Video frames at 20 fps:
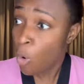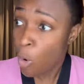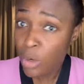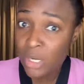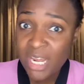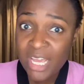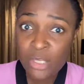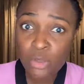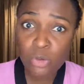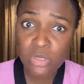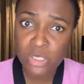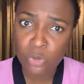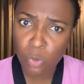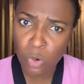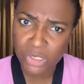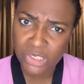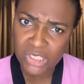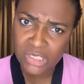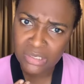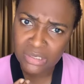Only you is
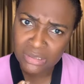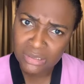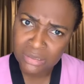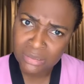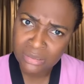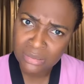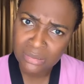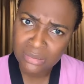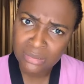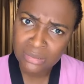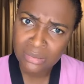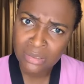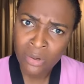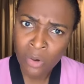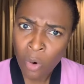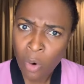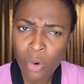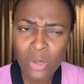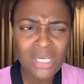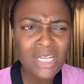watching it.
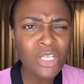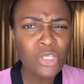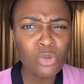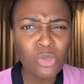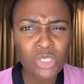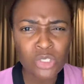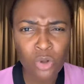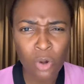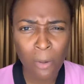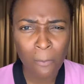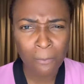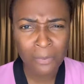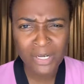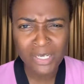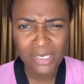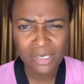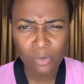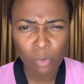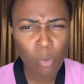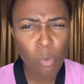Only you is
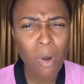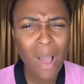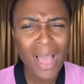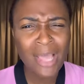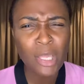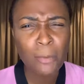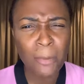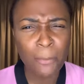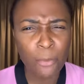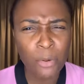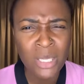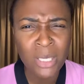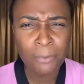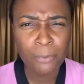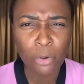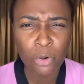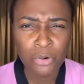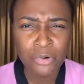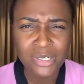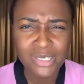complaining. Why are you people
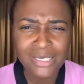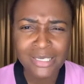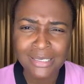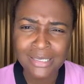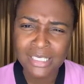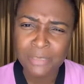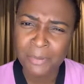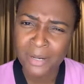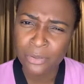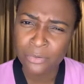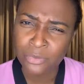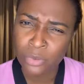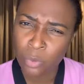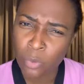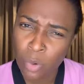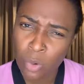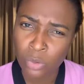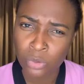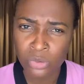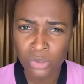hypocrites in this part of the
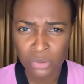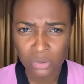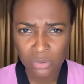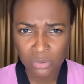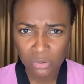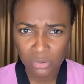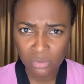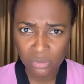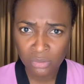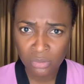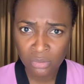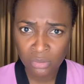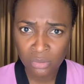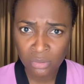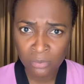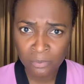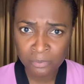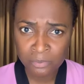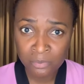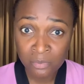world?
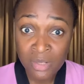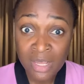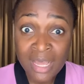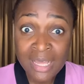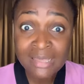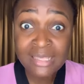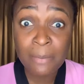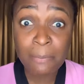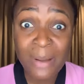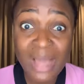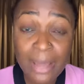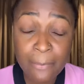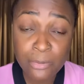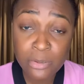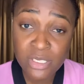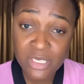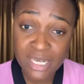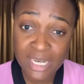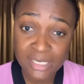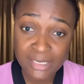The
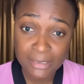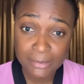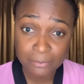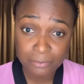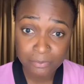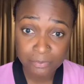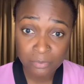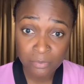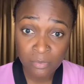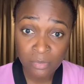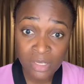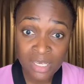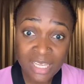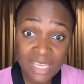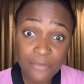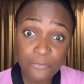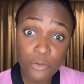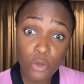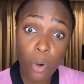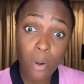Bible said,
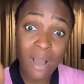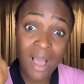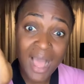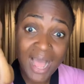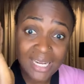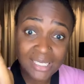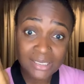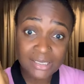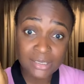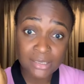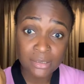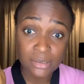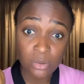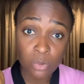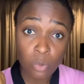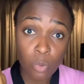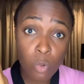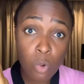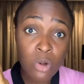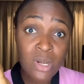if your hand
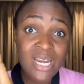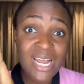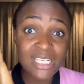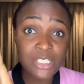will